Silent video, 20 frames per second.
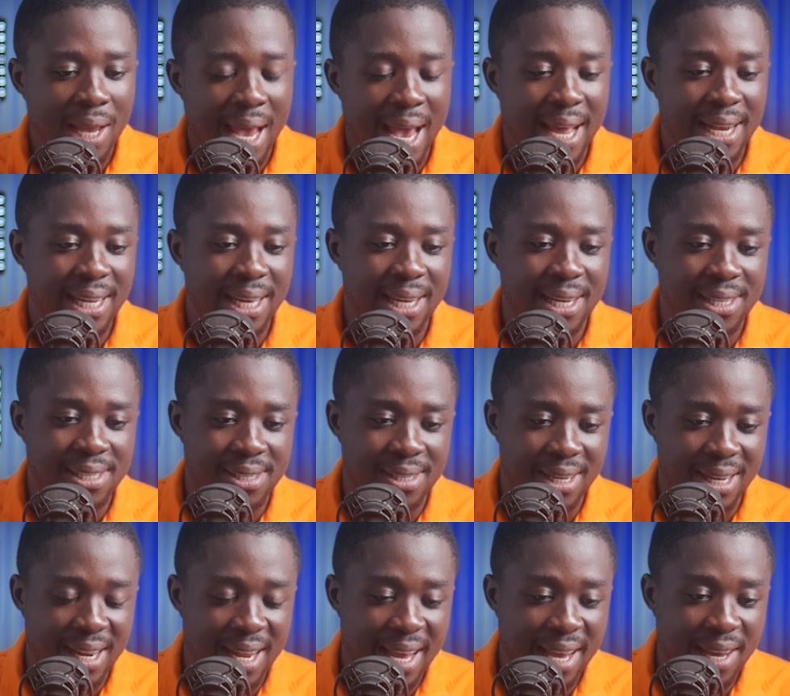And it is
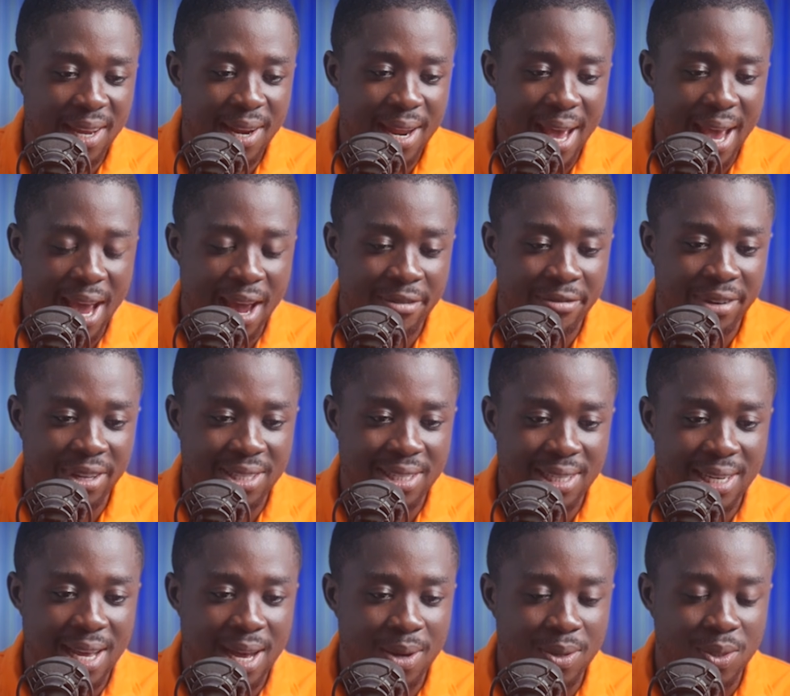laying
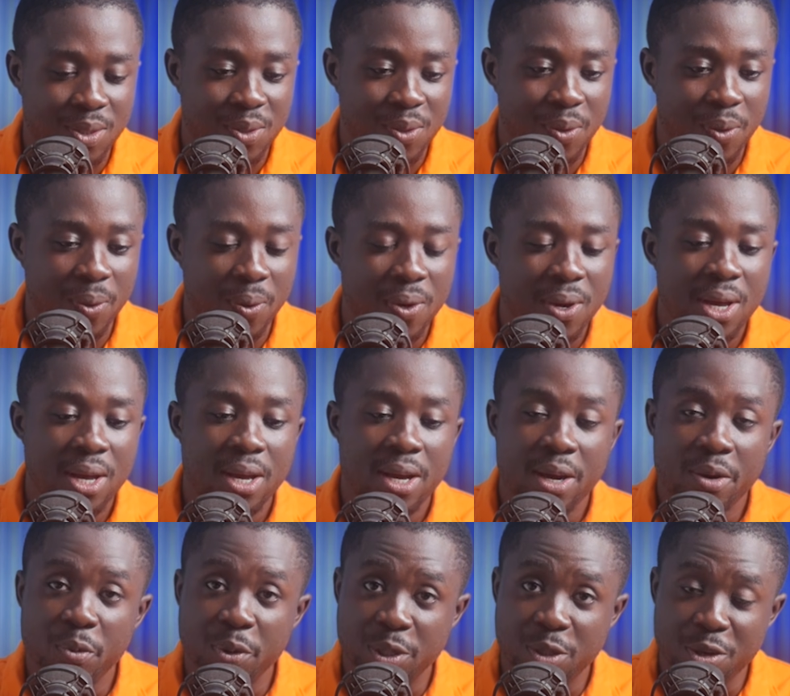everything out. So
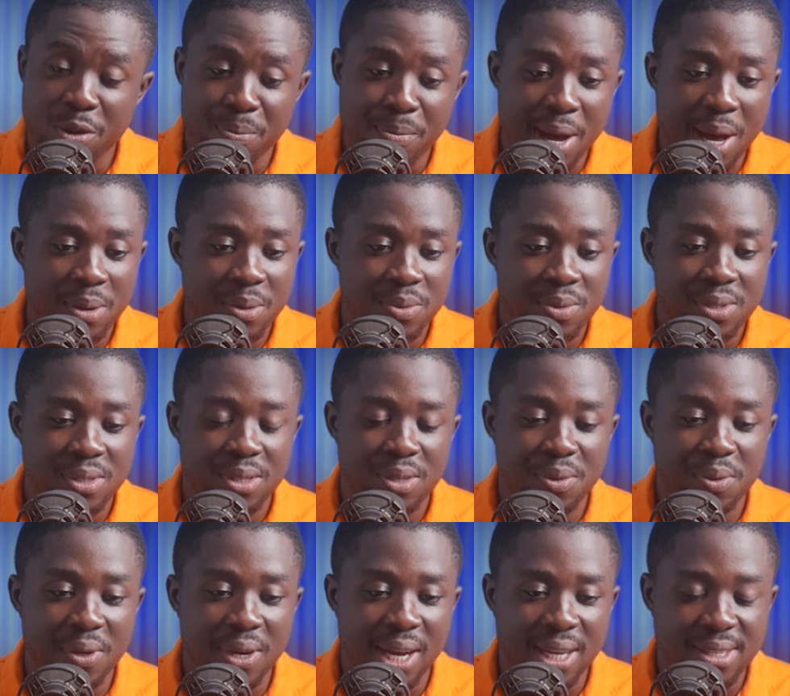with your mouse,
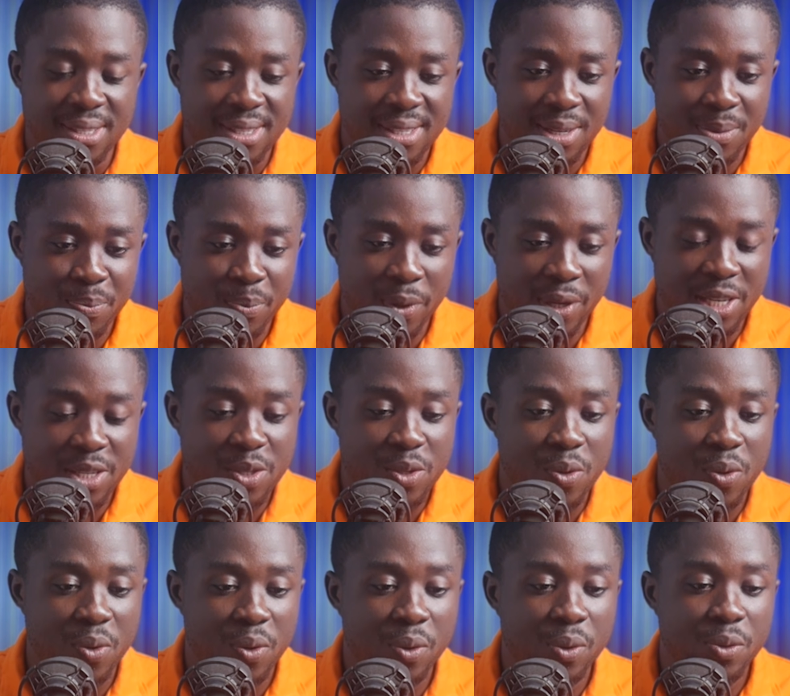you can simply
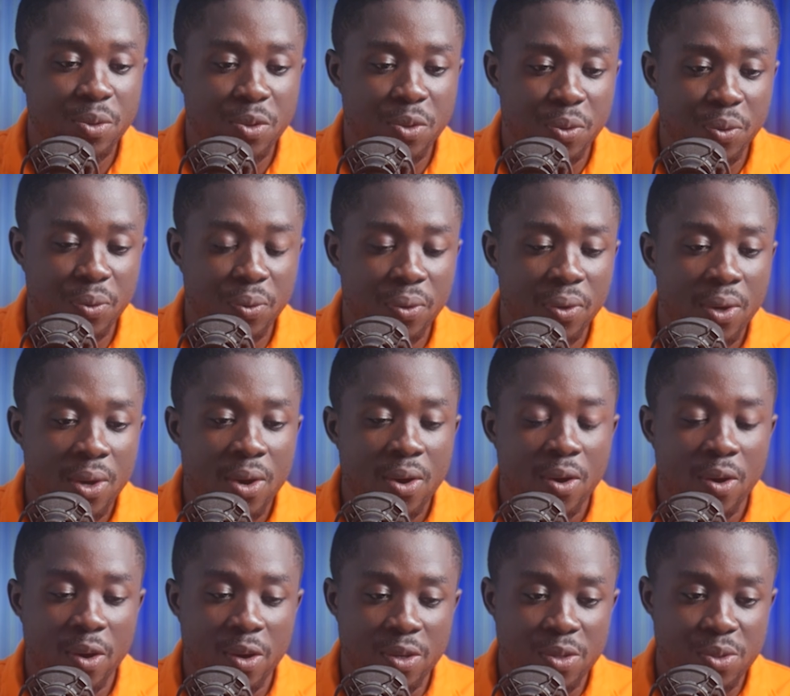scroll through
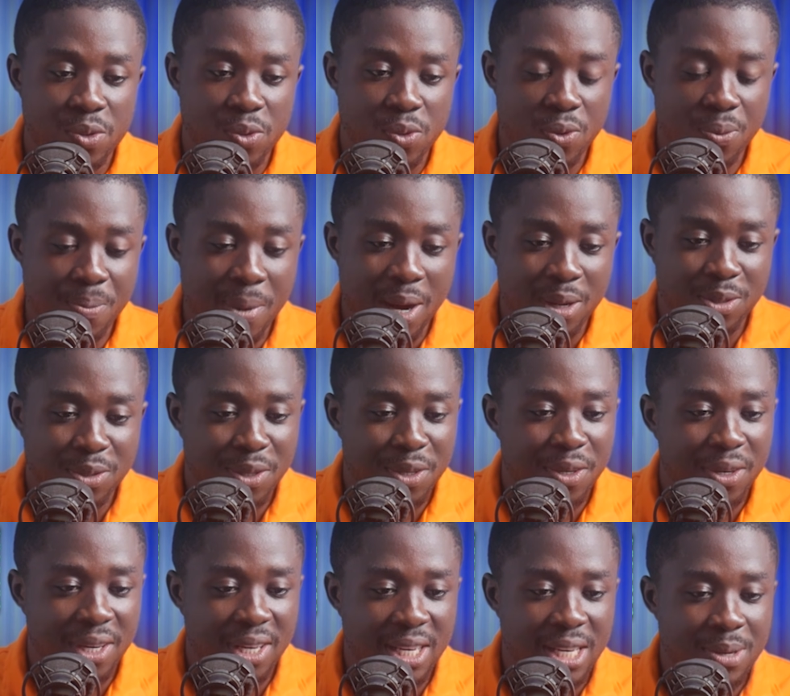or zoom out on
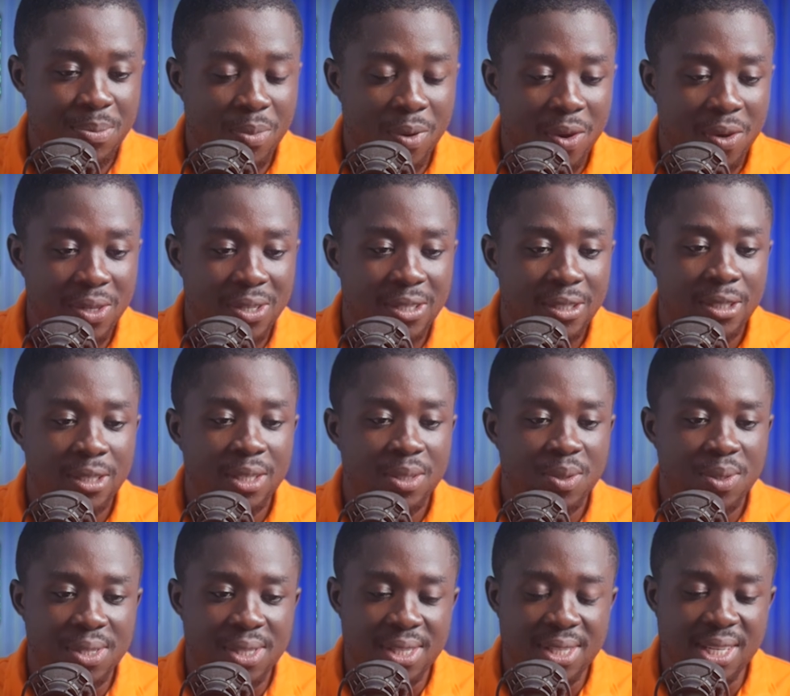your keyboard
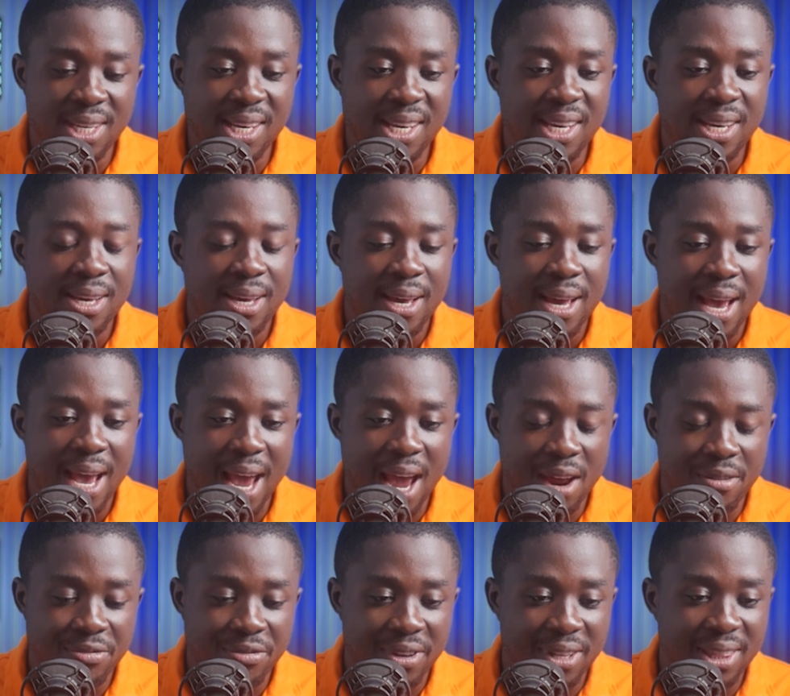to see
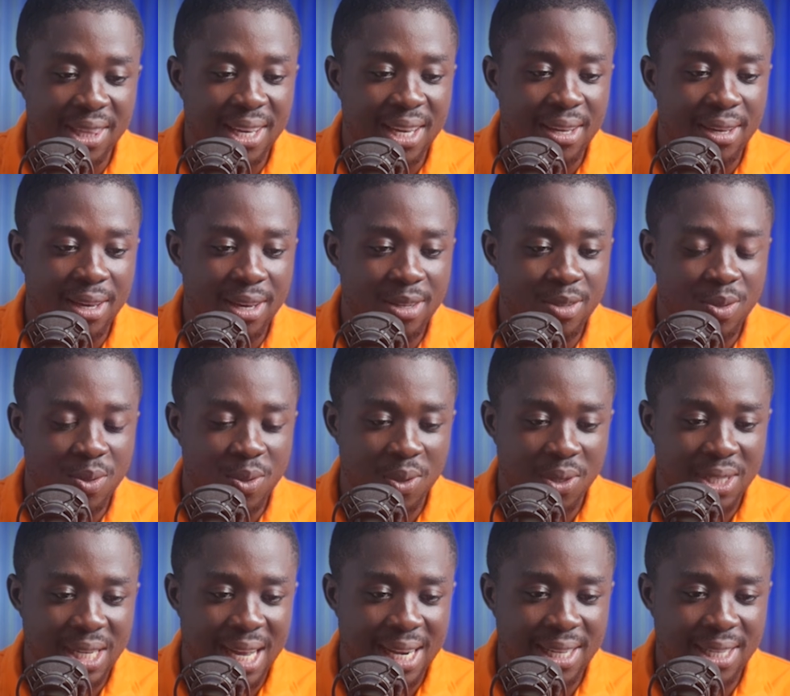everything in
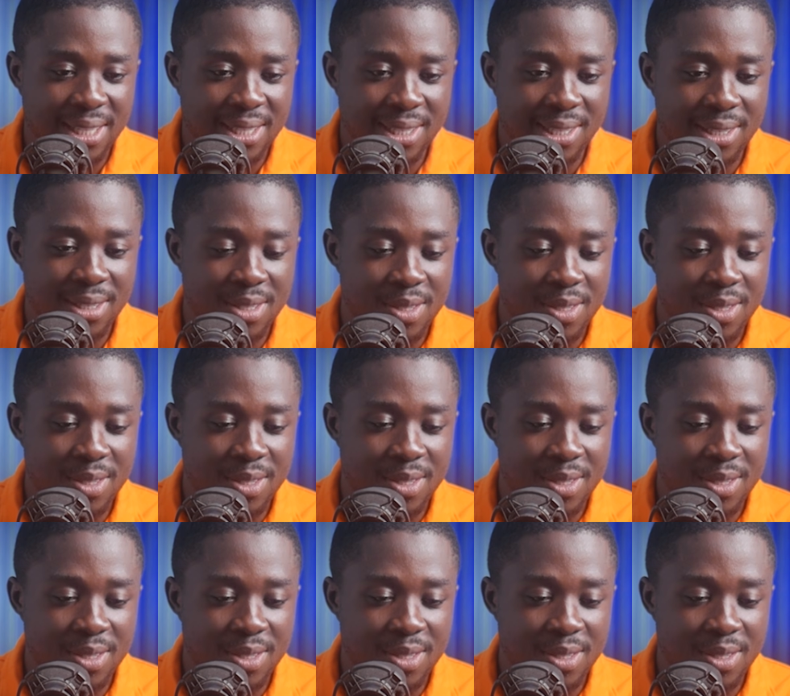totality.